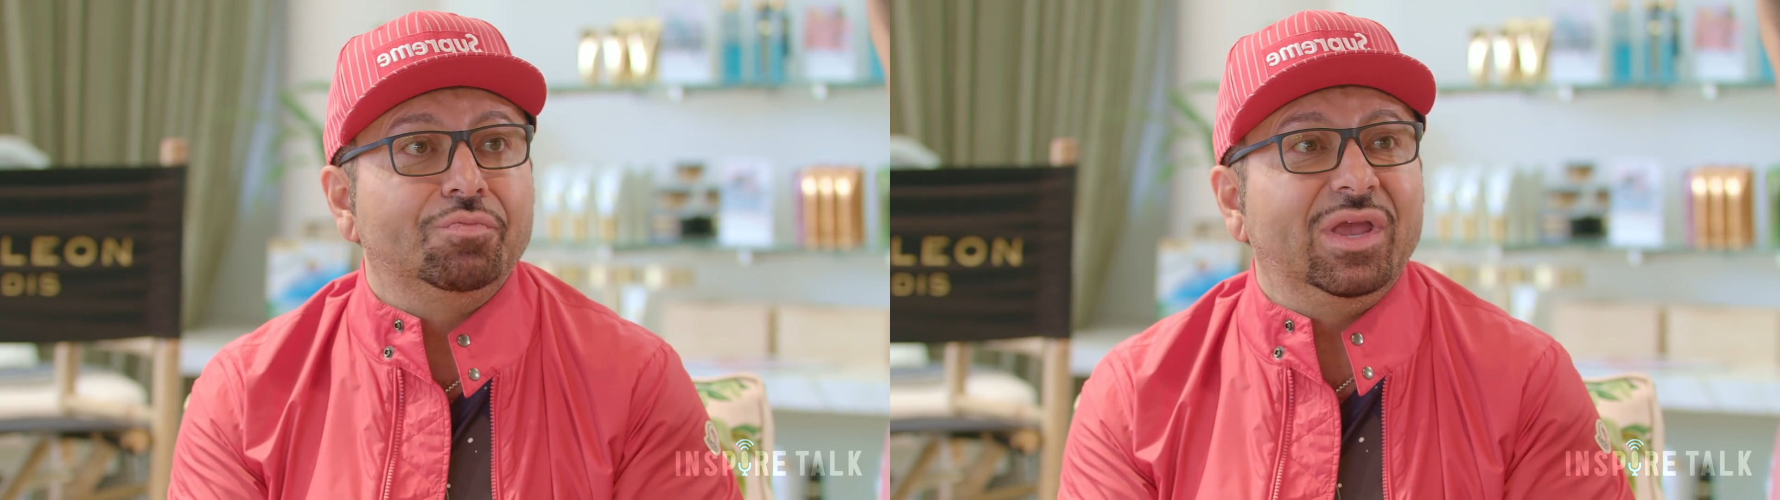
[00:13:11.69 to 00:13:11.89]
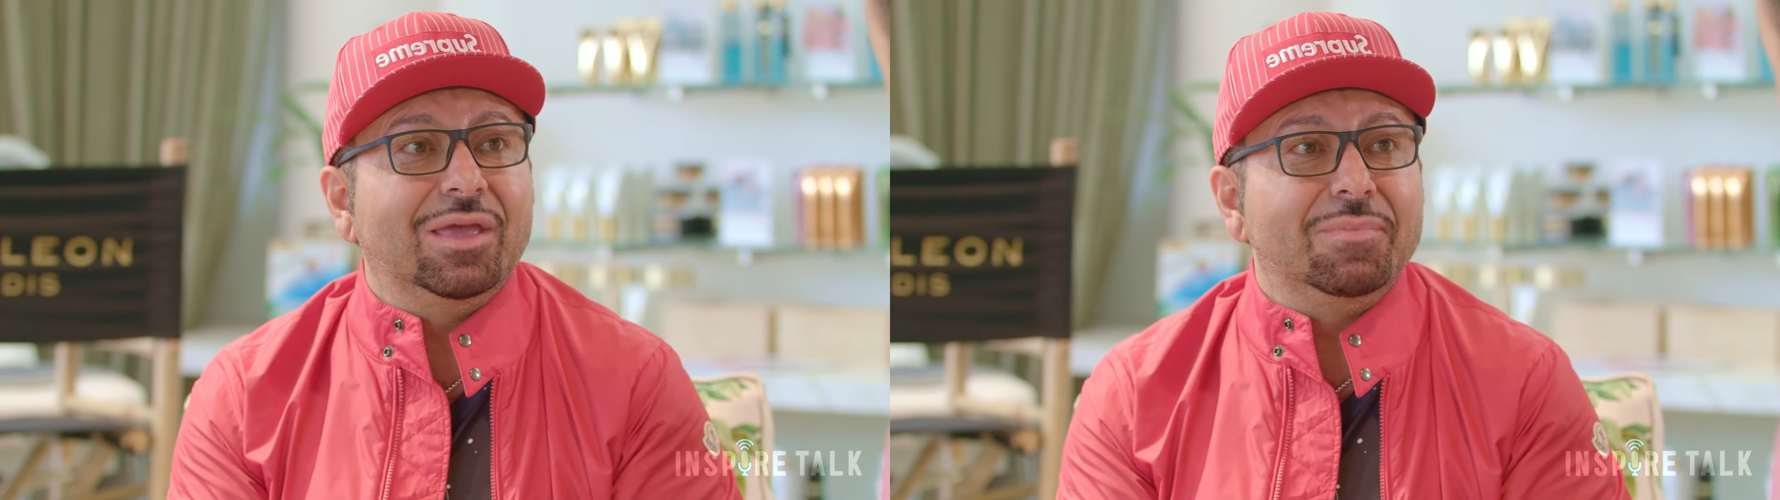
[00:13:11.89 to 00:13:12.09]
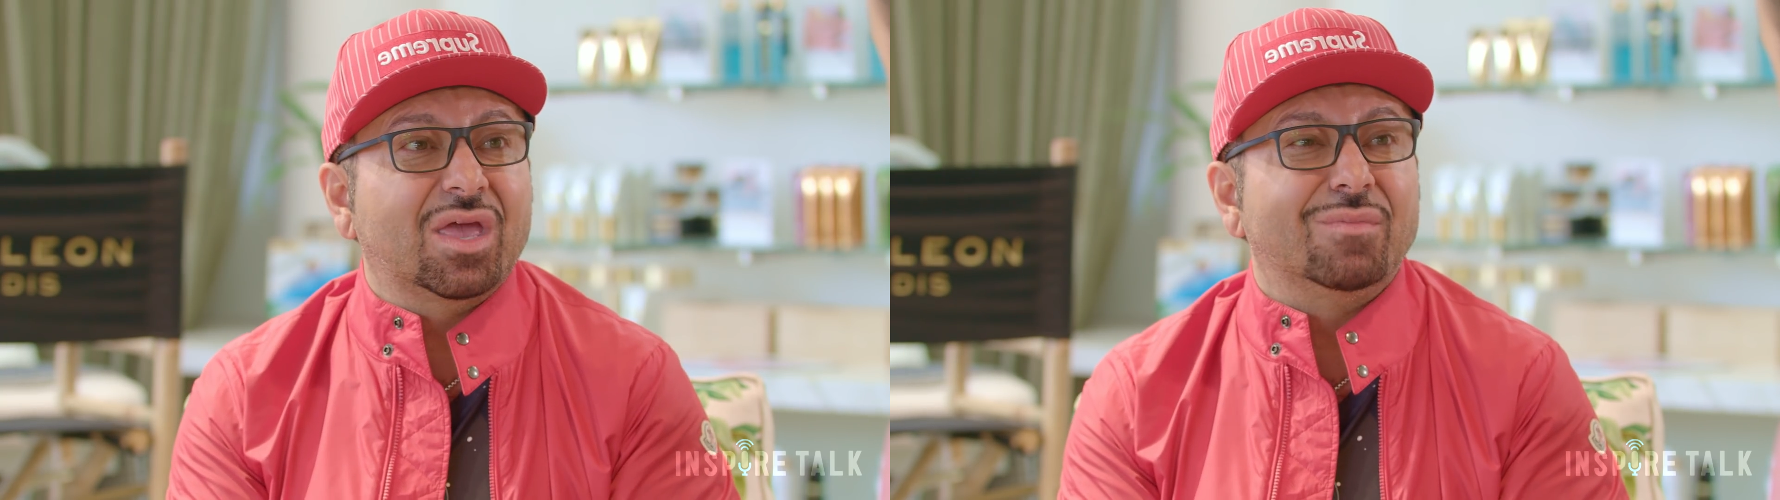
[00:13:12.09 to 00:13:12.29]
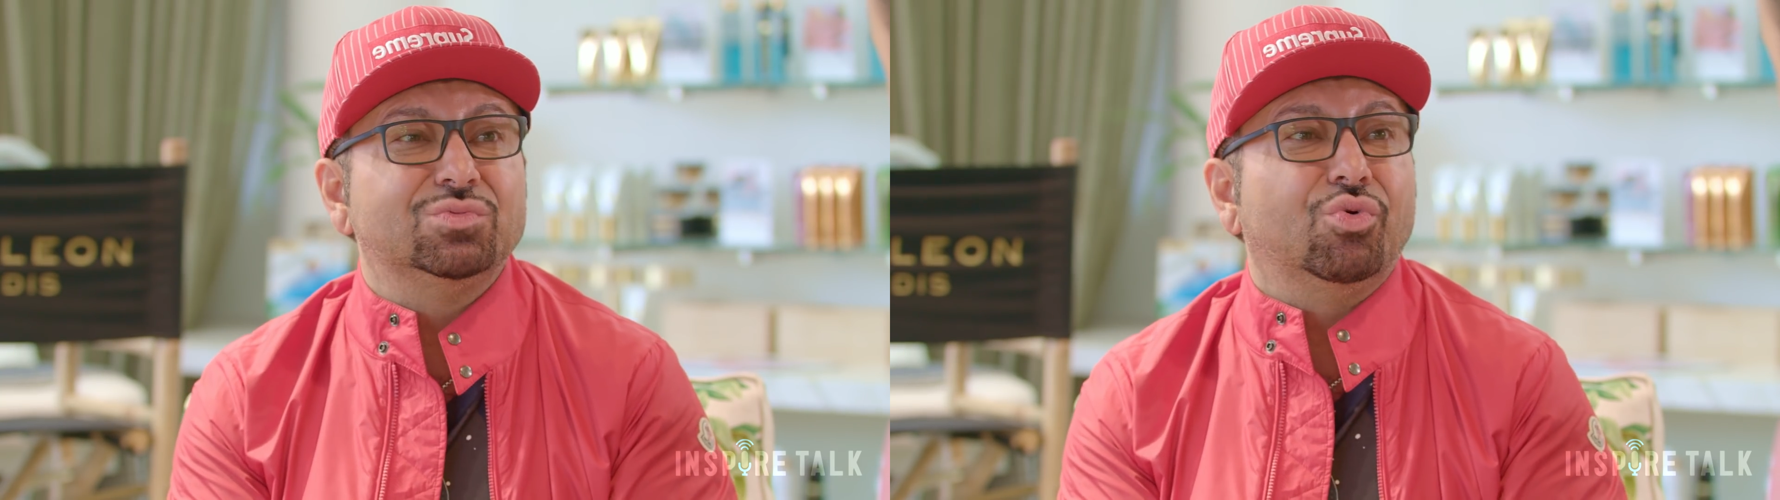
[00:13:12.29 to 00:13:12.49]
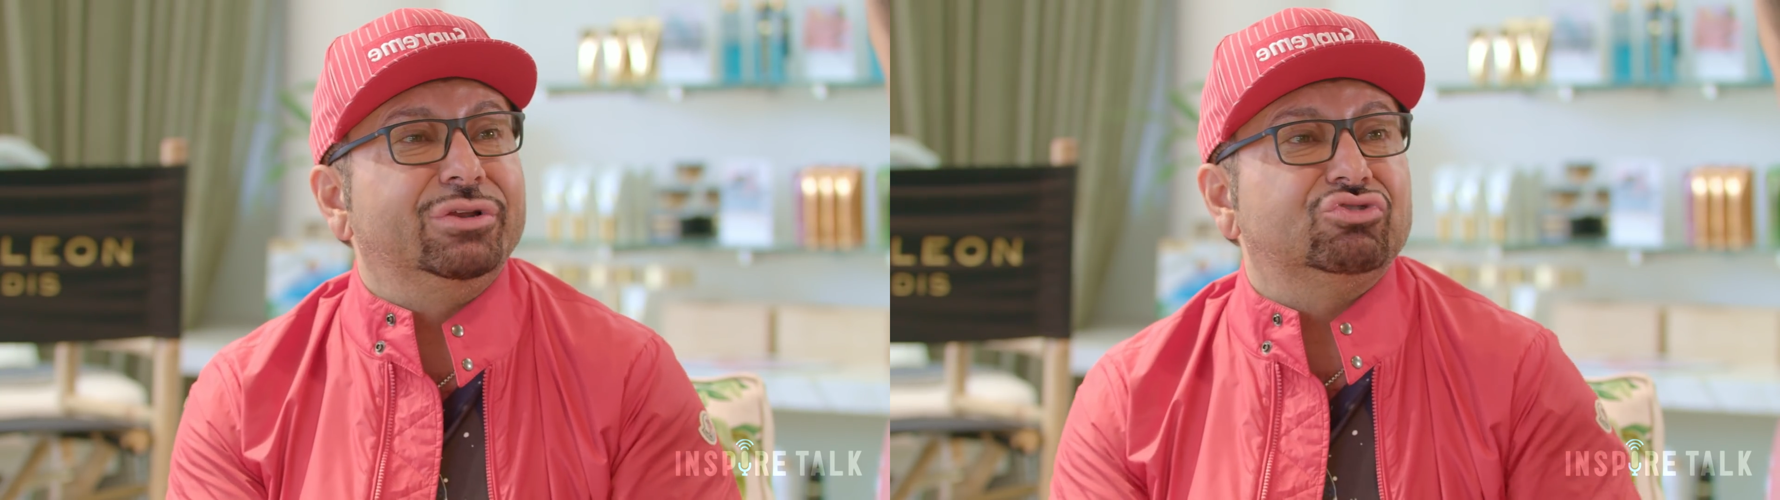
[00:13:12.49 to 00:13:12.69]
media becomes
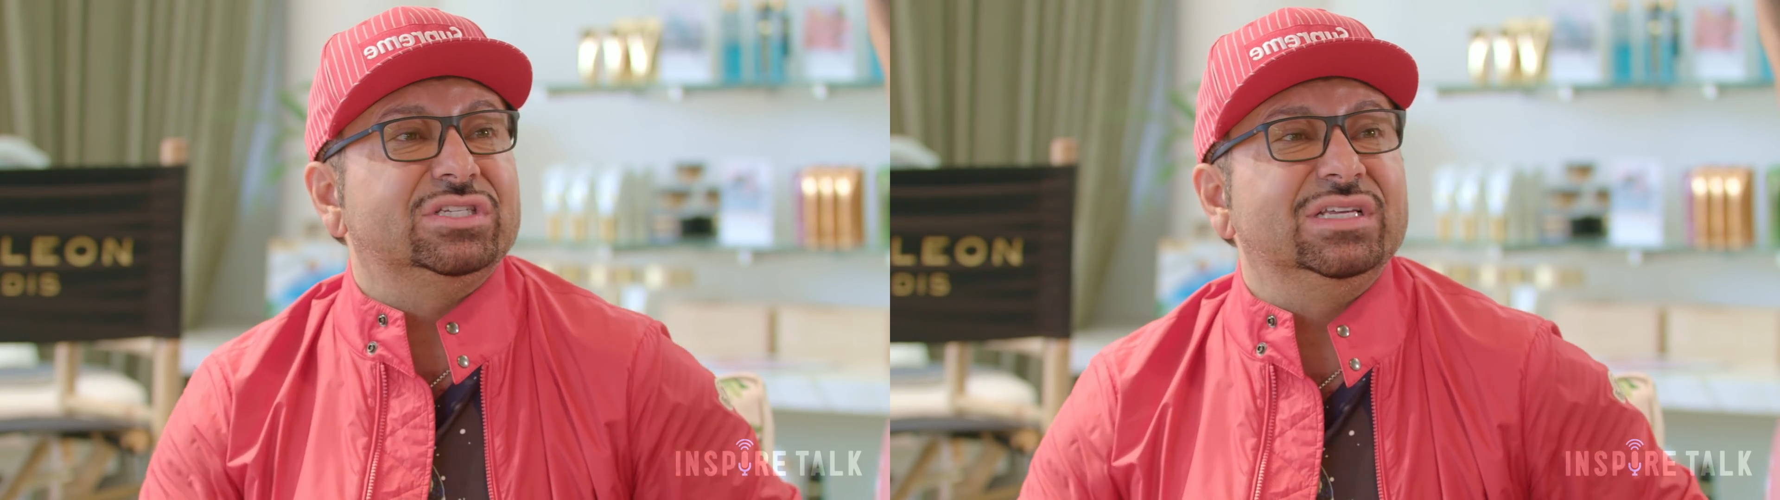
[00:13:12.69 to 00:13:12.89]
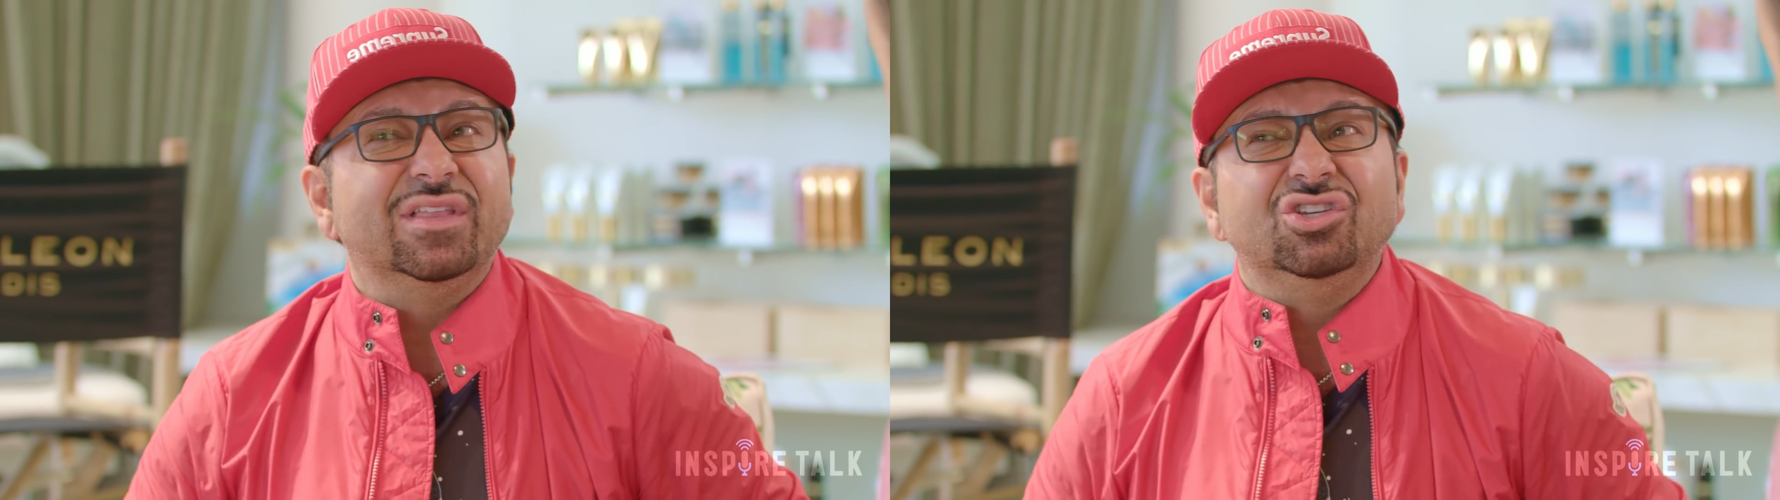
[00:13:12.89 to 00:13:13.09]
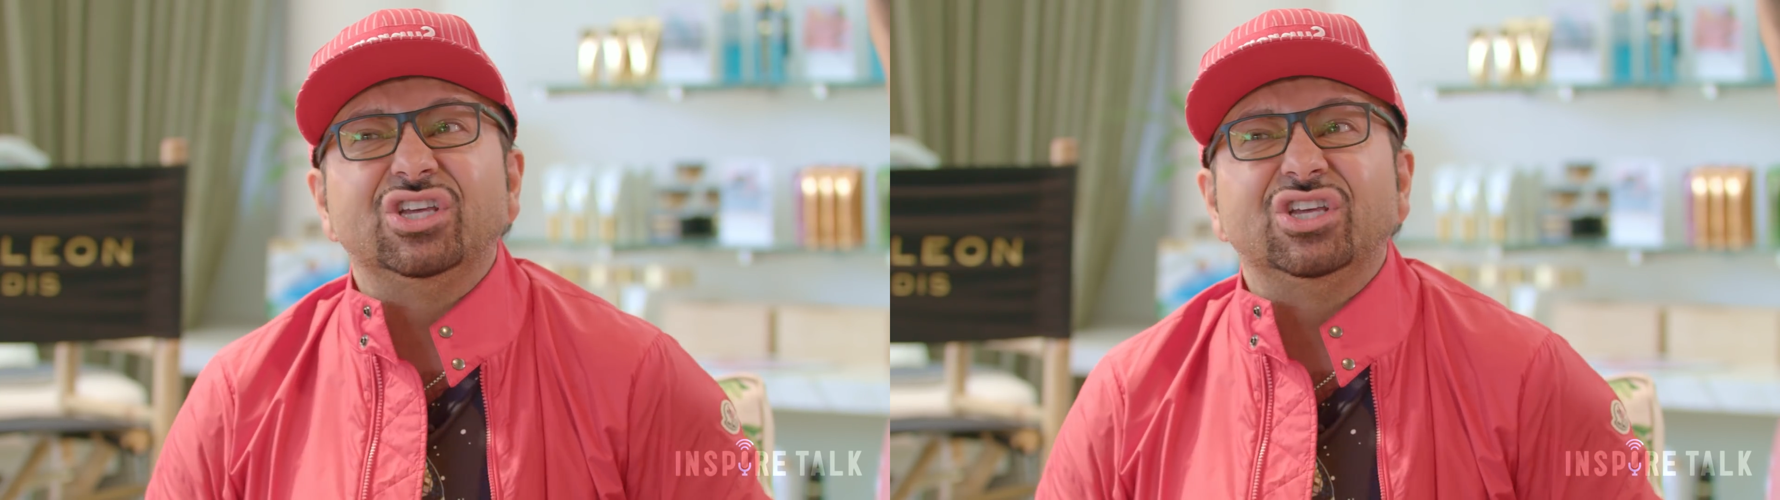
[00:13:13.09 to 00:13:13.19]
more interesting than